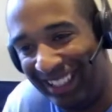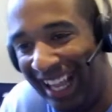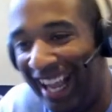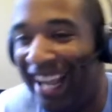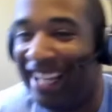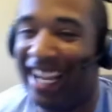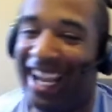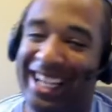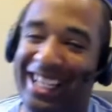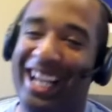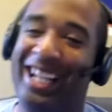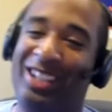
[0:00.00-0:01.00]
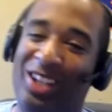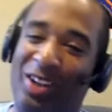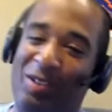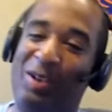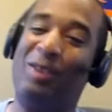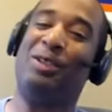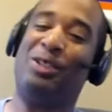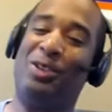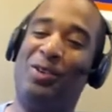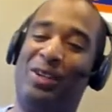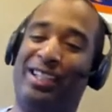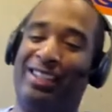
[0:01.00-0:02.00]
Yeah. So what we're
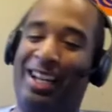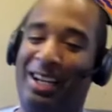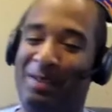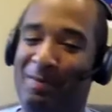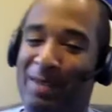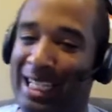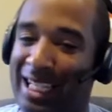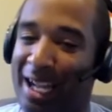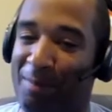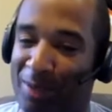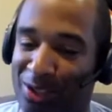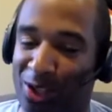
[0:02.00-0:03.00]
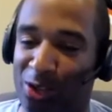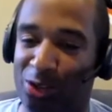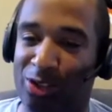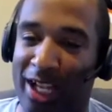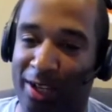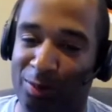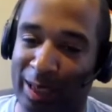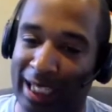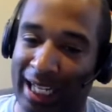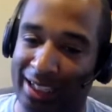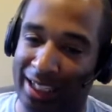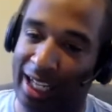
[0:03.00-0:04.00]
doing is like mini episodes now. We
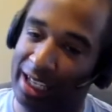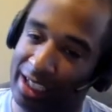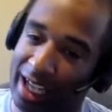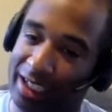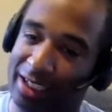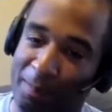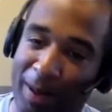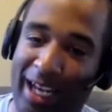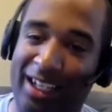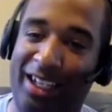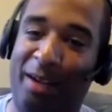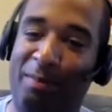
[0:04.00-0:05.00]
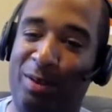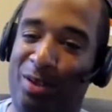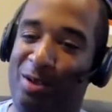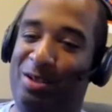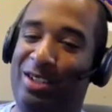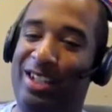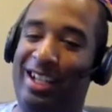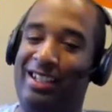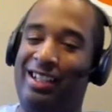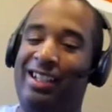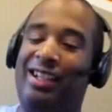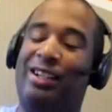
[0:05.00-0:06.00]
got a lot of the pilot episodes
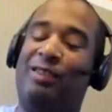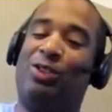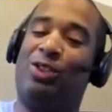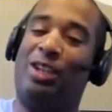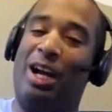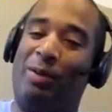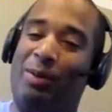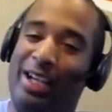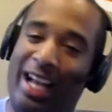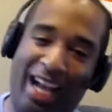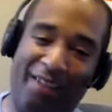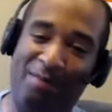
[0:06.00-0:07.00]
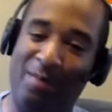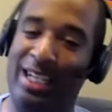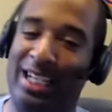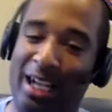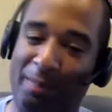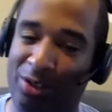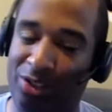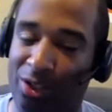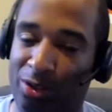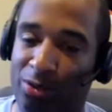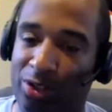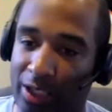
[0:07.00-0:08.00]
done, so now we're gonna have mini
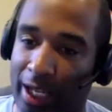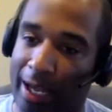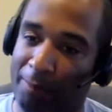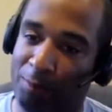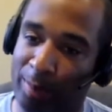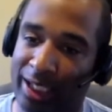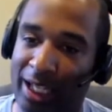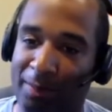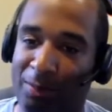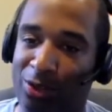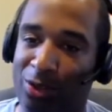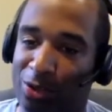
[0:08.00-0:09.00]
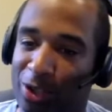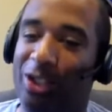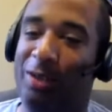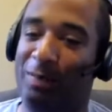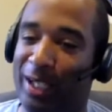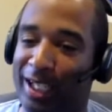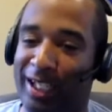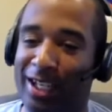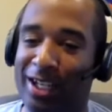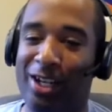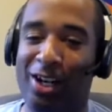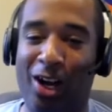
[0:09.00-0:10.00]
episodes, and the mini episodes are gonna be
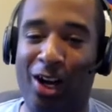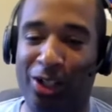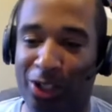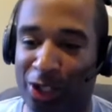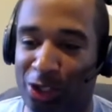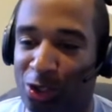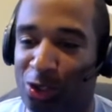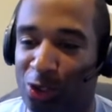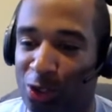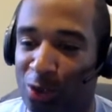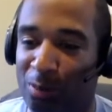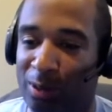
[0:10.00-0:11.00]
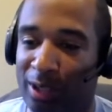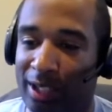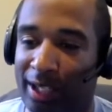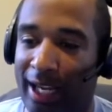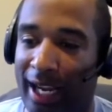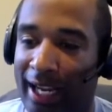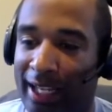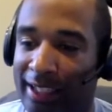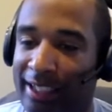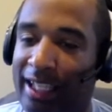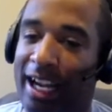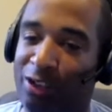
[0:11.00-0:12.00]
on YouTube, and
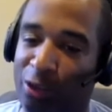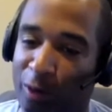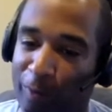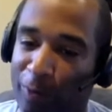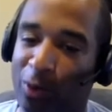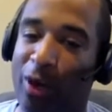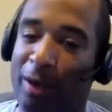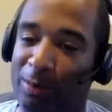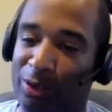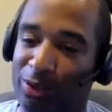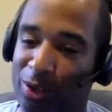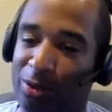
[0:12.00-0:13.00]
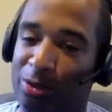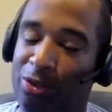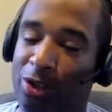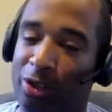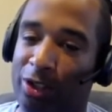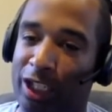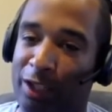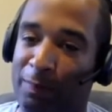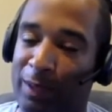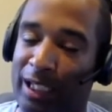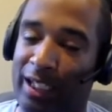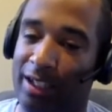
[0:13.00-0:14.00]
the actual full episodes are gonna
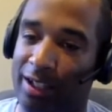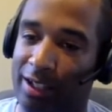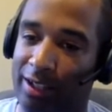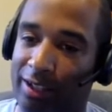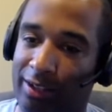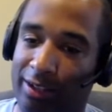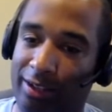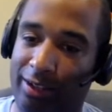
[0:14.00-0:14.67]
be on